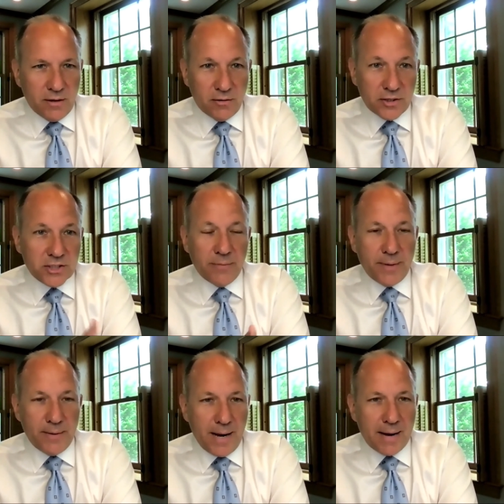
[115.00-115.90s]
or it's going to
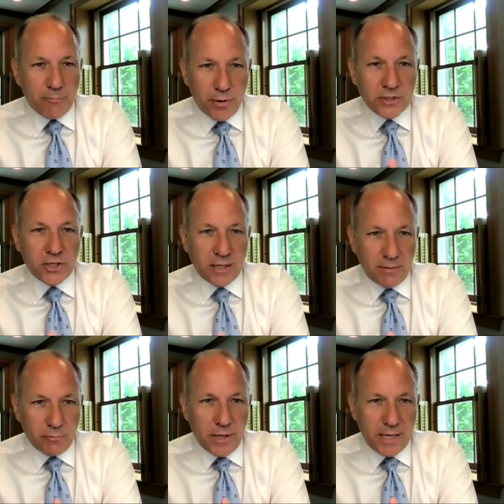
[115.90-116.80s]
be by
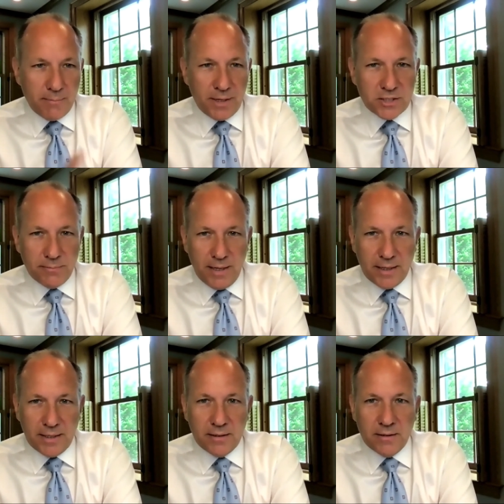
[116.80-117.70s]
printing a bunch of
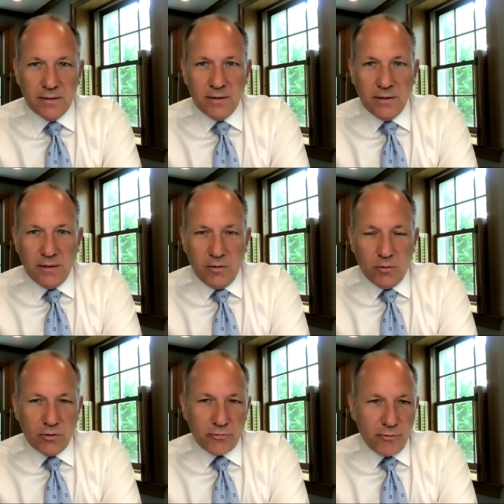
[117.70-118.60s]
money,
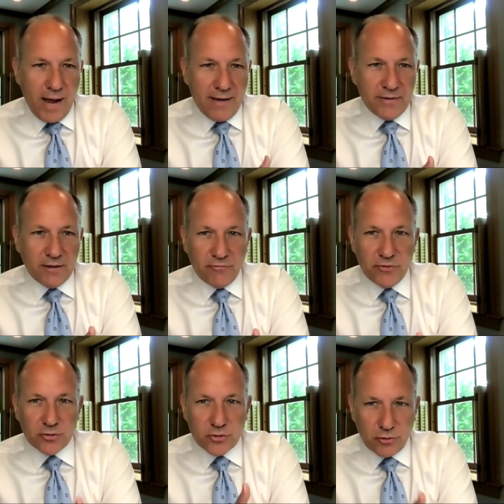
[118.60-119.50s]
or through having a
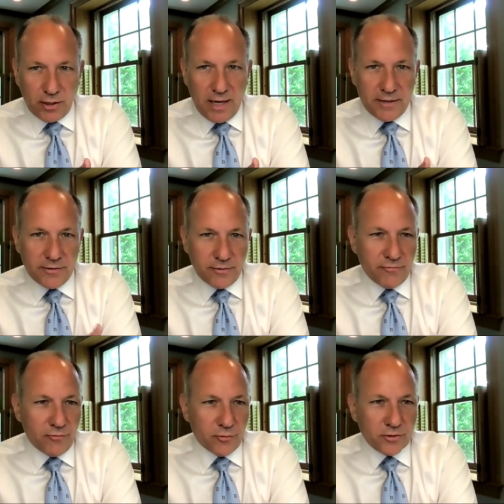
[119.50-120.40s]
future lender
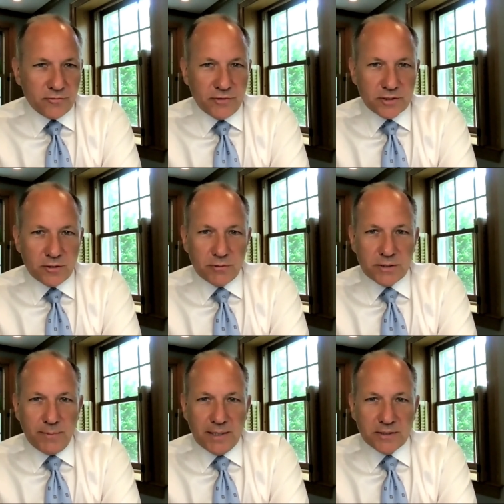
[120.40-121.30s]
force fiscal
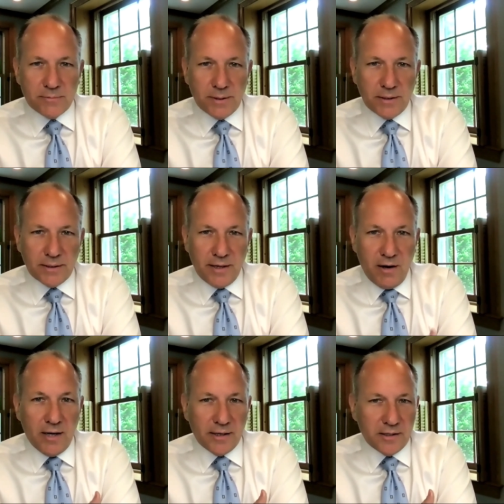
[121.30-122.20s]
responsibility
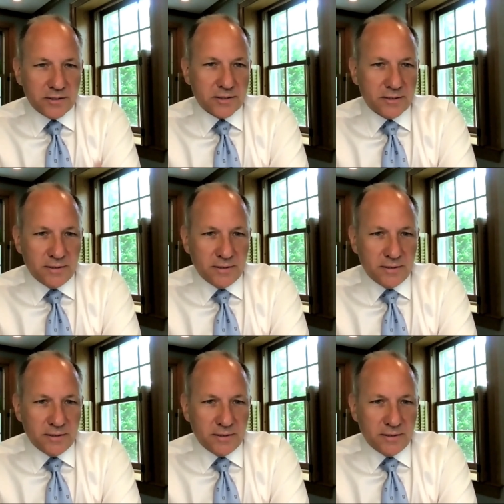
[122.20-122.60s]
on us